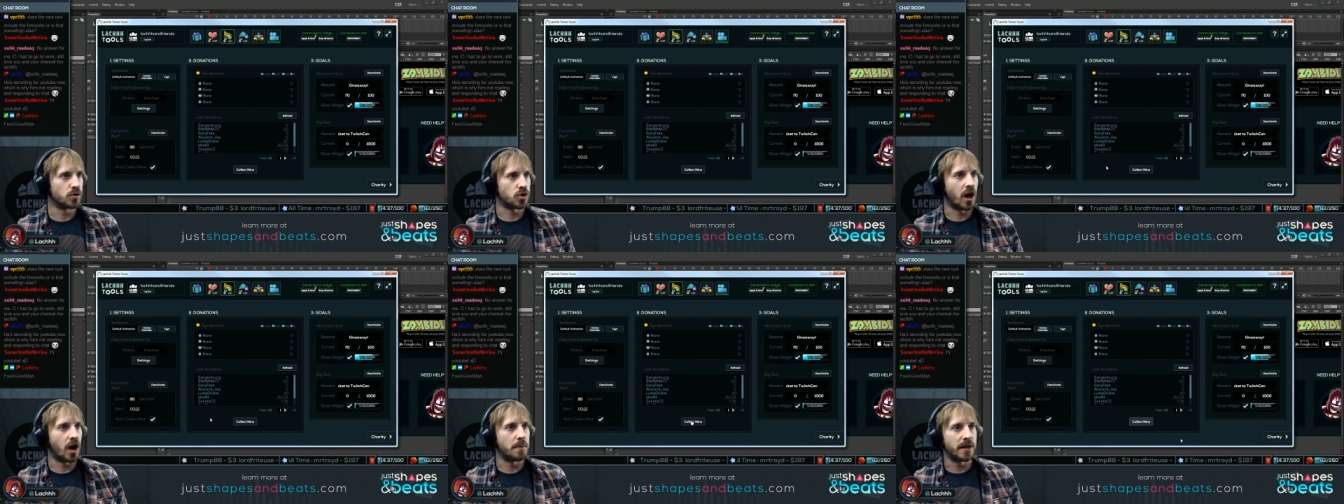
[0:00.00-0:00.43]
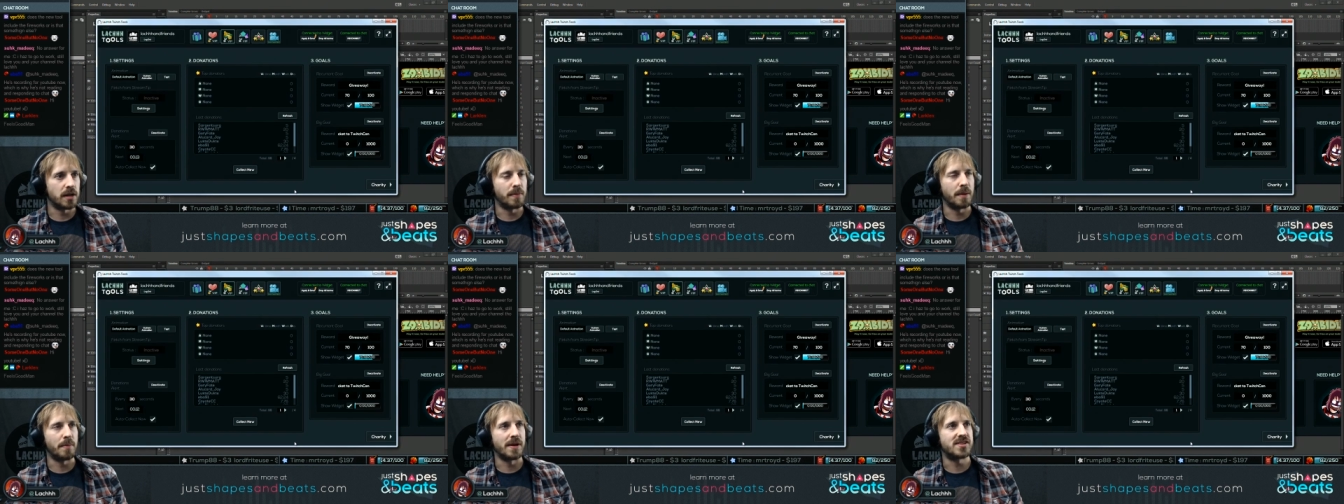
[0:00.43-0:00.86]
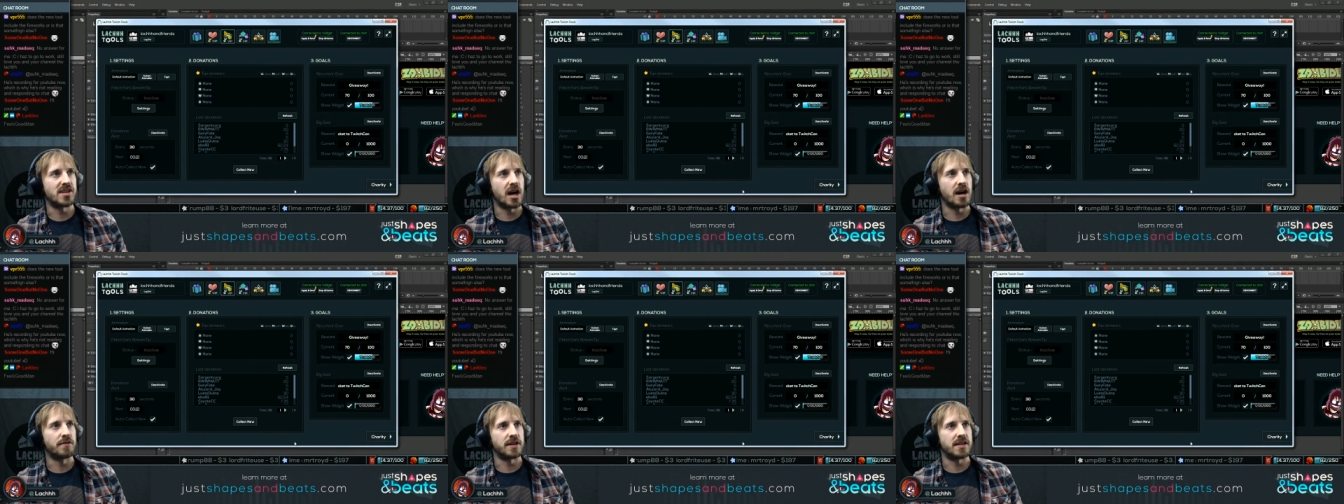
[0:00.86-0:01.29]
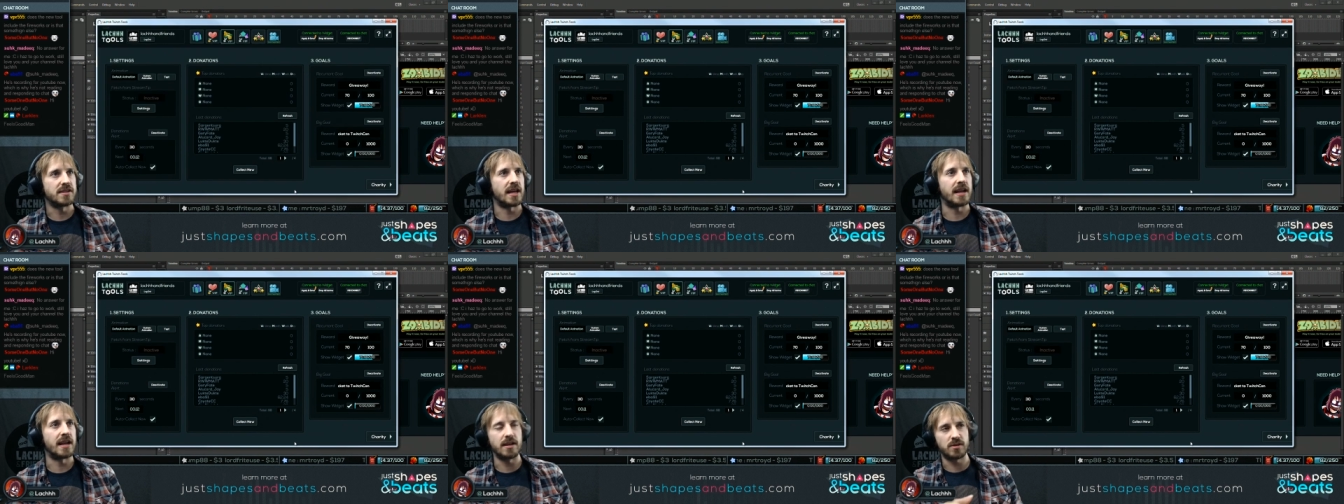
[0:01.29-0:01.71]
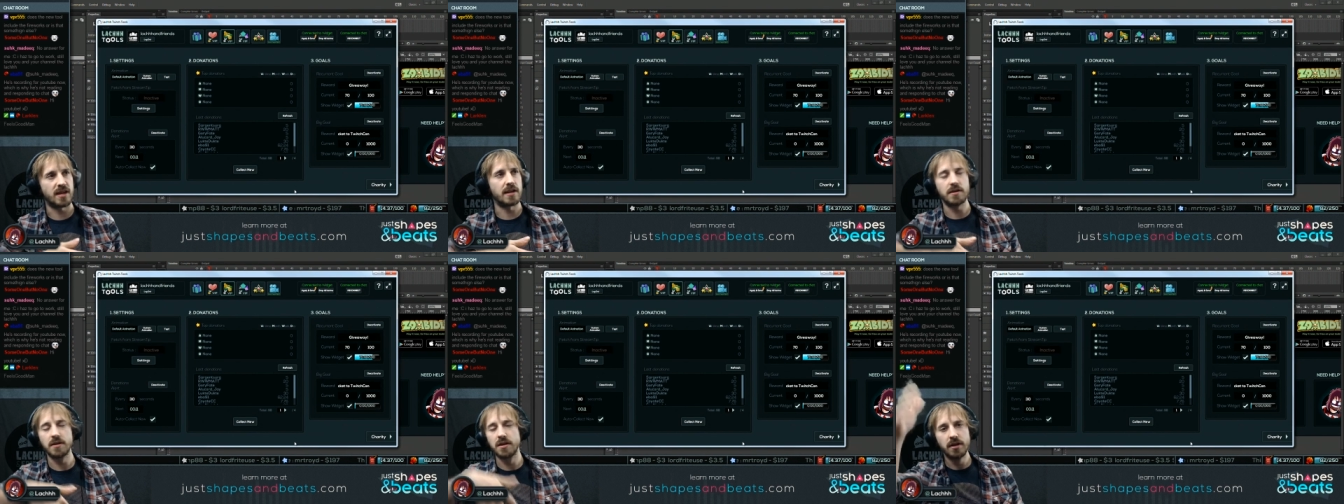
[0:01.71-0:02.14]
So I made it by myself and then I
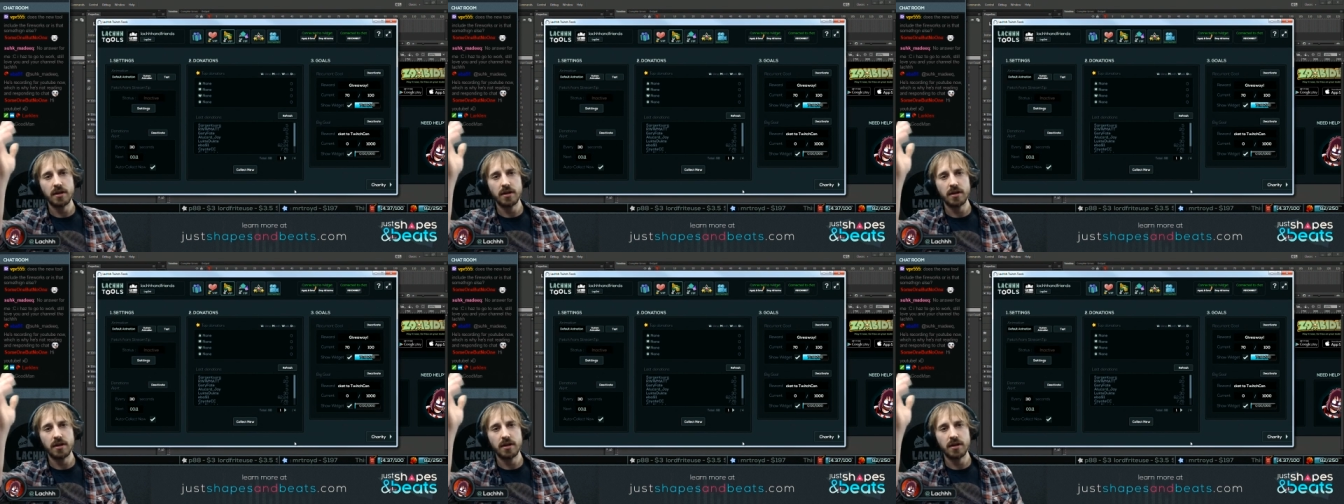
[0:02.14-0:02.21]
said,